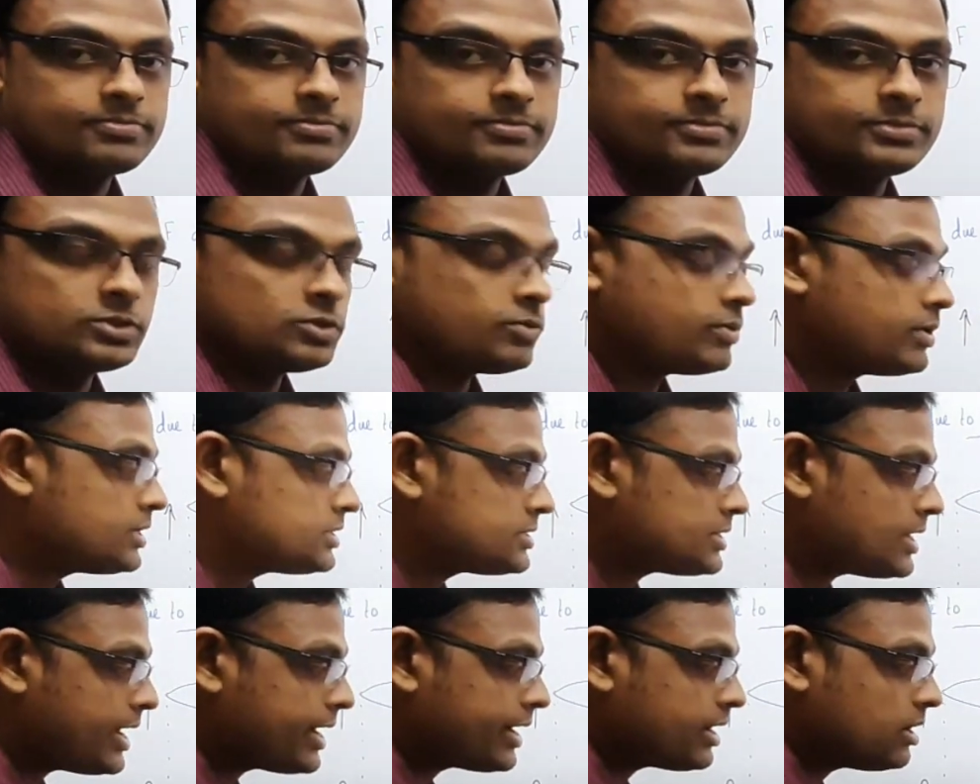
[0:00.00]
So what is
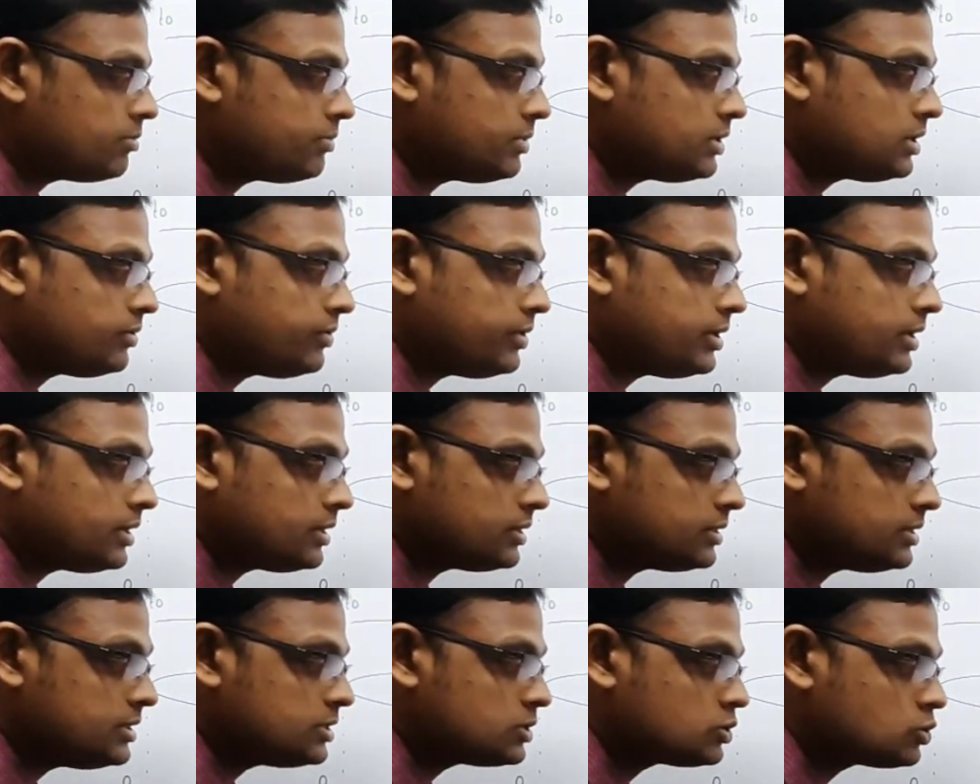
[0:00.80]
the angle between
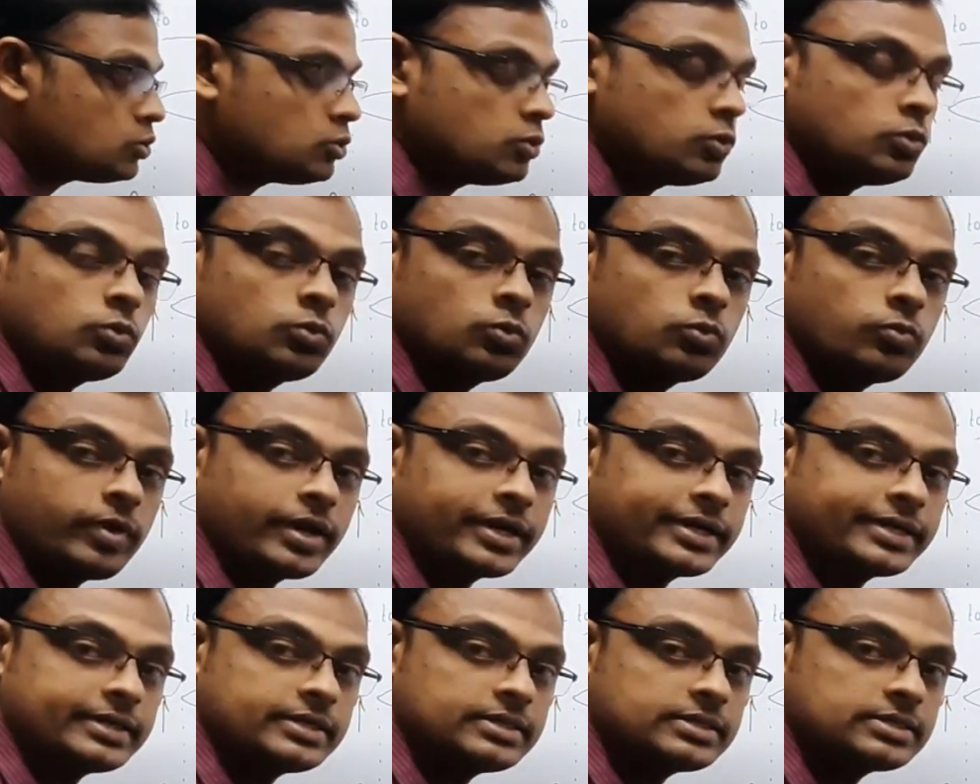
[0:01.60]
these two
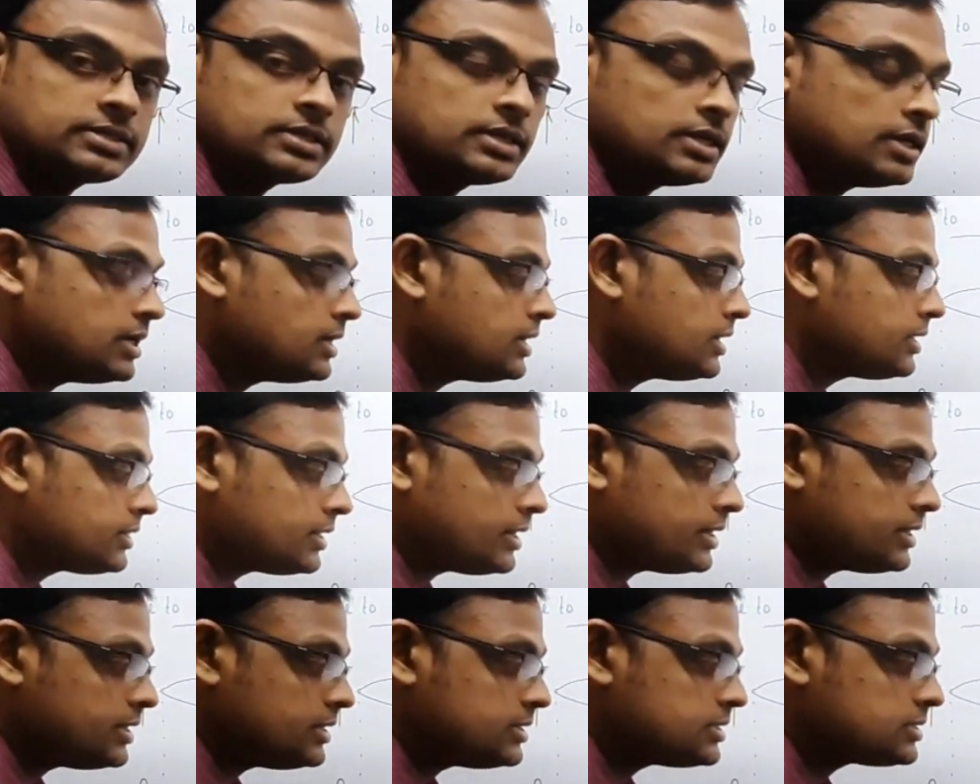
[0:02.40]
vectors?
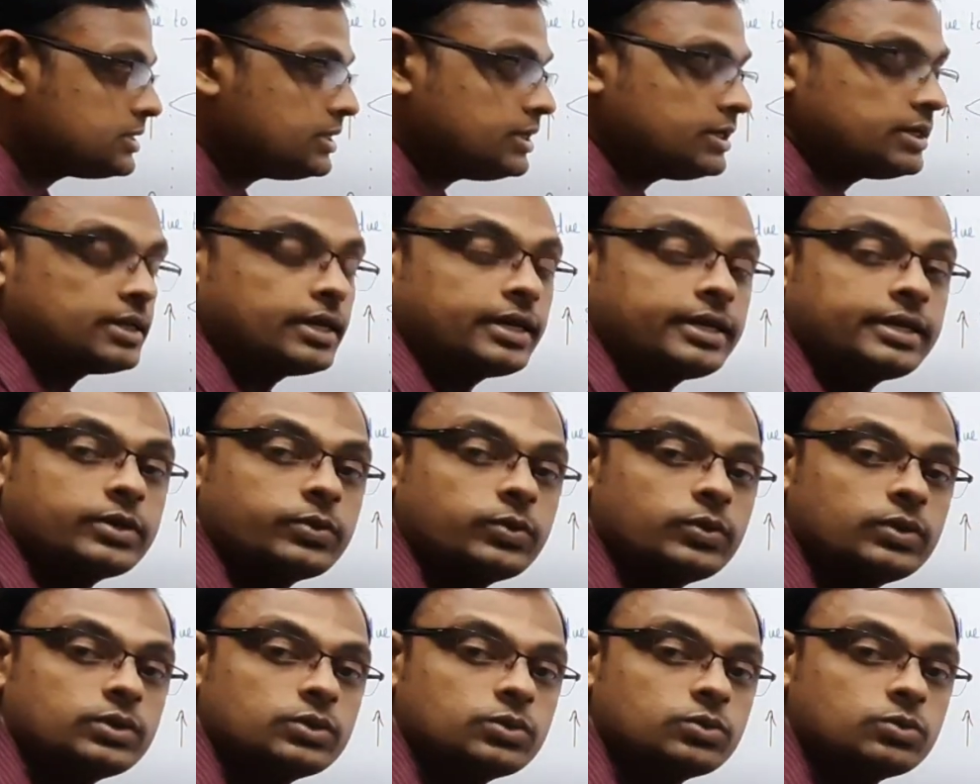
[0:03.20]
That is theta
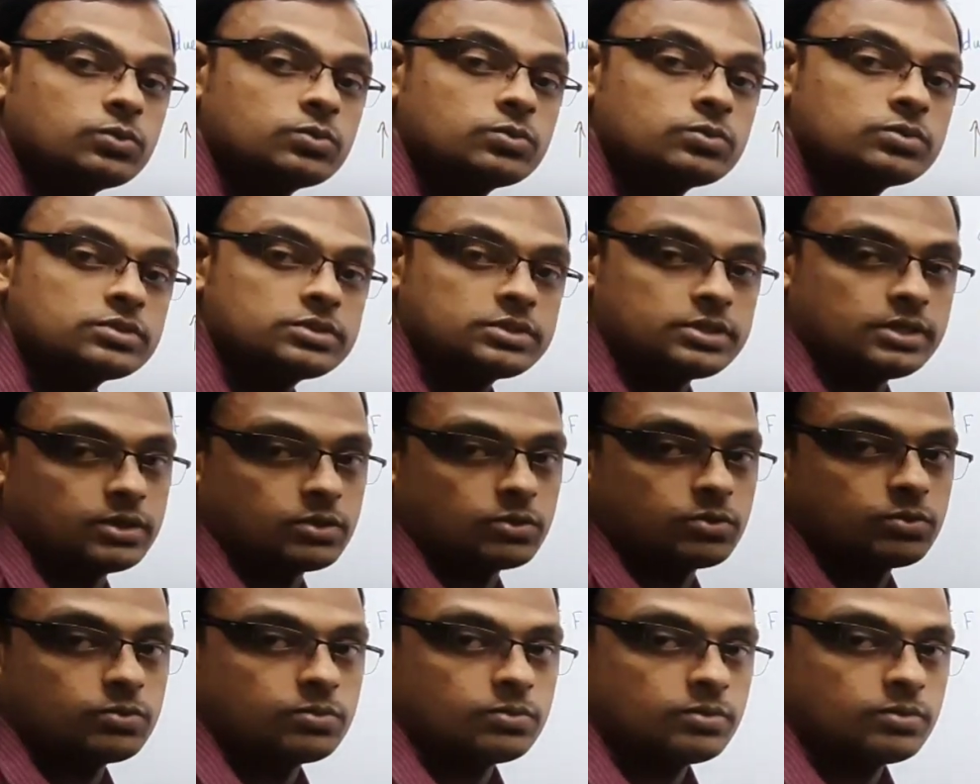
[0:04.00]
equal to 0.